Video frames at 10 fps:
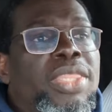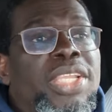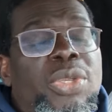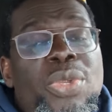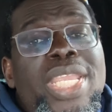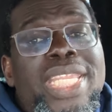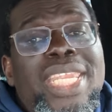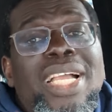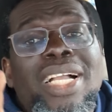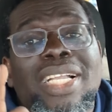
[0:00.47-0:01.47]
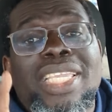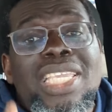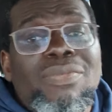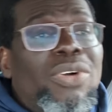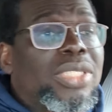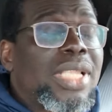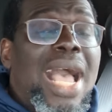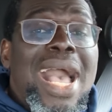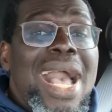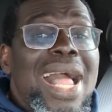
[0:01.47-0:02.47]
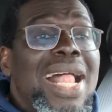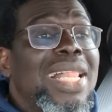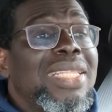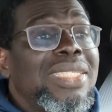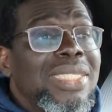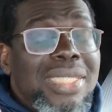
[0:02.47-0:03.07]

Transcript: the creator give us all